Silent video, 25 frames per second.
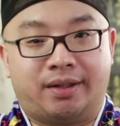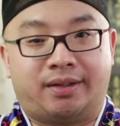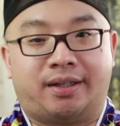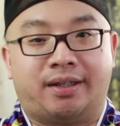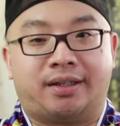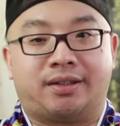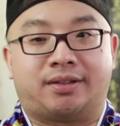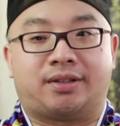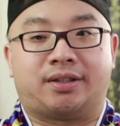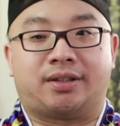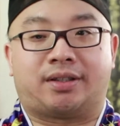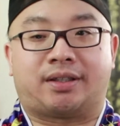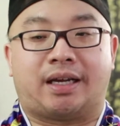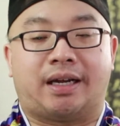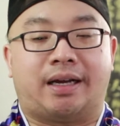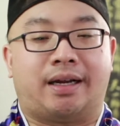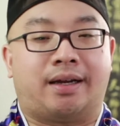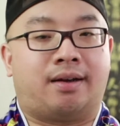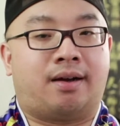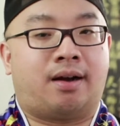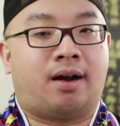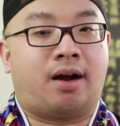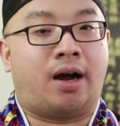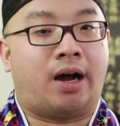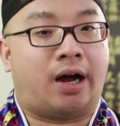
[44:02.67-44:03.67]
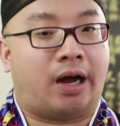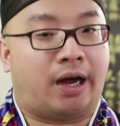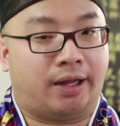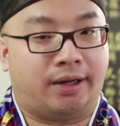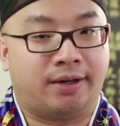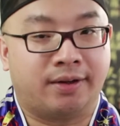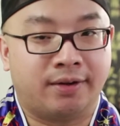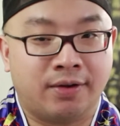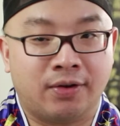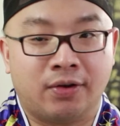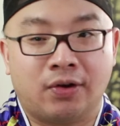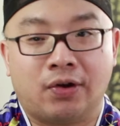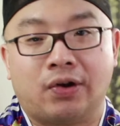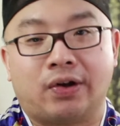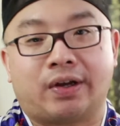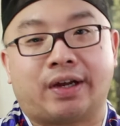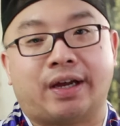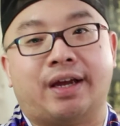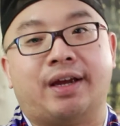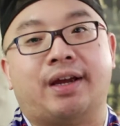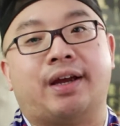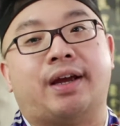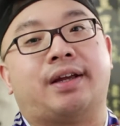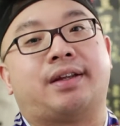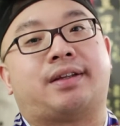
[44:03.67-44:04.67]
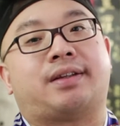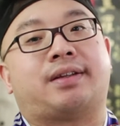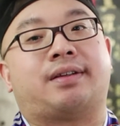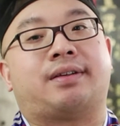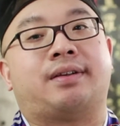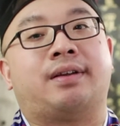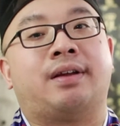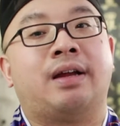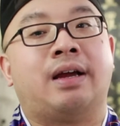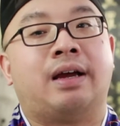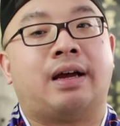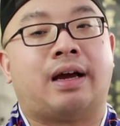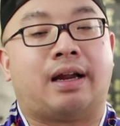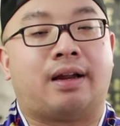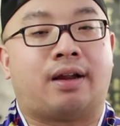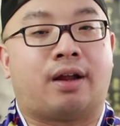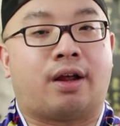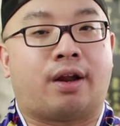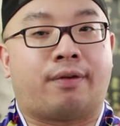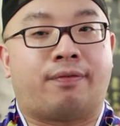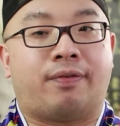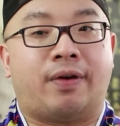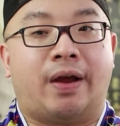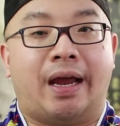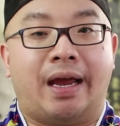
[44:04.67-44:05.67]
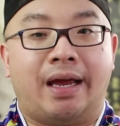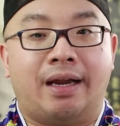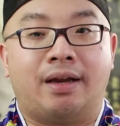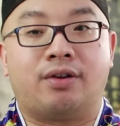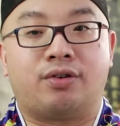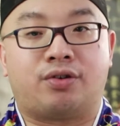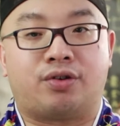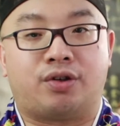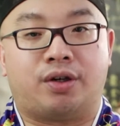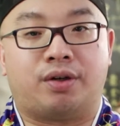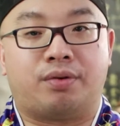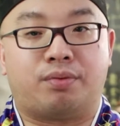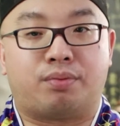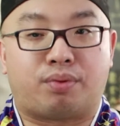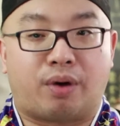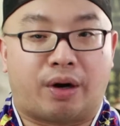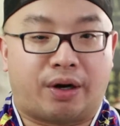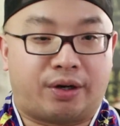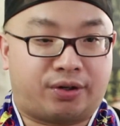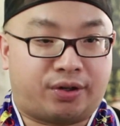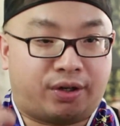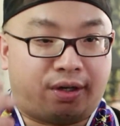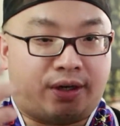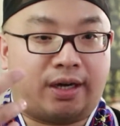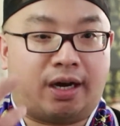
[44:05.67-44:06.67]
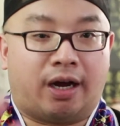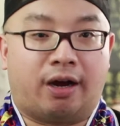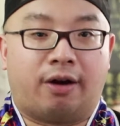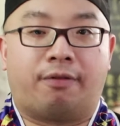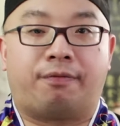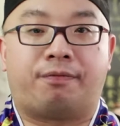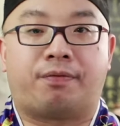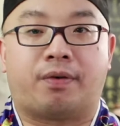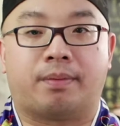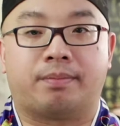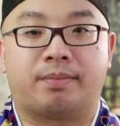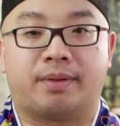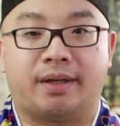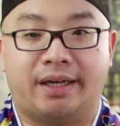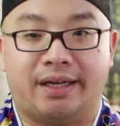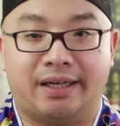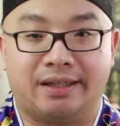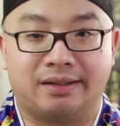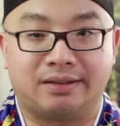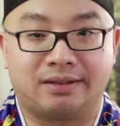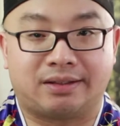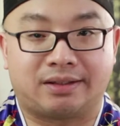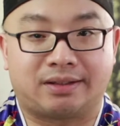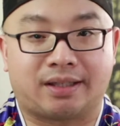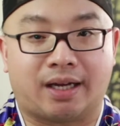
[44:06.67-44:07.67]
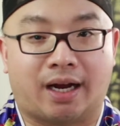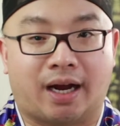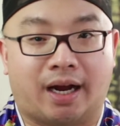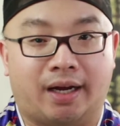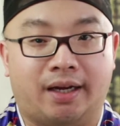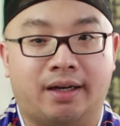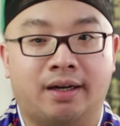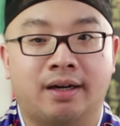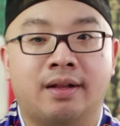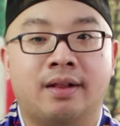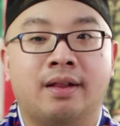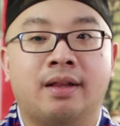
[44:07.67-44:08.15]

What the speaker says: things is getting hot, okay, it's a lot of energy rushing out from the inside.